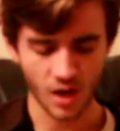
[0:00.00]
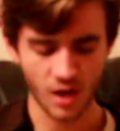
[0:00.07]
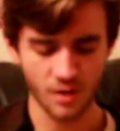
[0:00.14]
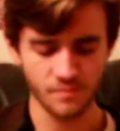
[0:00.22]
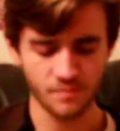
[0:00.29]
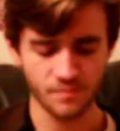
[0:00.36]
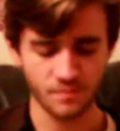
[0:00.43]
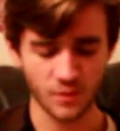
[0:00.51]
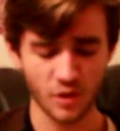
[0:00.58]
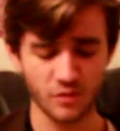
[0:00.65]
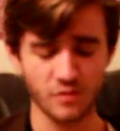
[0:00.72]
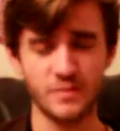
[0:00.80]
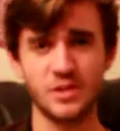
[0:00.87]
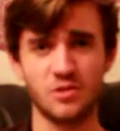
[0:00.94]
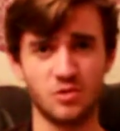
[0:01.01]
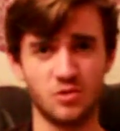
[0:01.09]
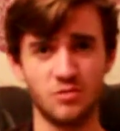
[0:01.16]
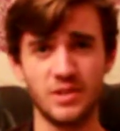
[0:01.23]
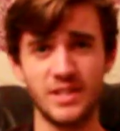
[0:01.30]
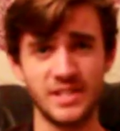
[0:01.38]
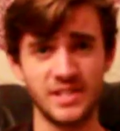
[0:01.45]
Often mentions the
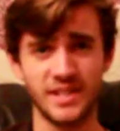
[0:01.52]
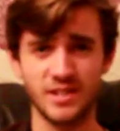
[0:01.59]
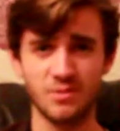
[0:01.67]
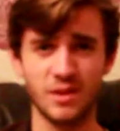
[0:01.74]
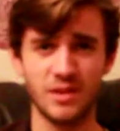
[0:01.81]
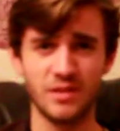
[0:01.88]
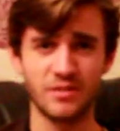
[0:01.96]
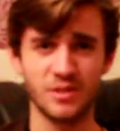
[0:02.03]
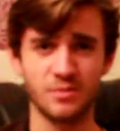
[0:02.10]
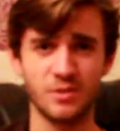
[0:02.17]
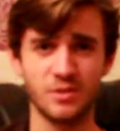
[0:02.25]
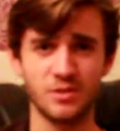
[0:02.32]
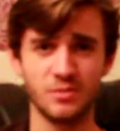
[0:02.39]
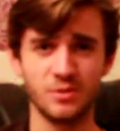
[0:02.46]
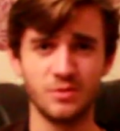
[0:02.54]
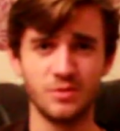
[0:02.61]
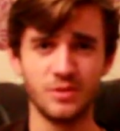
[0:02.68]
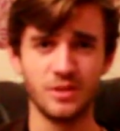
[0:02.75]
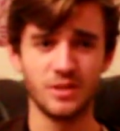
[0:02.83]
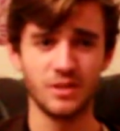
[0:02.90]
release date as well, if that's possible.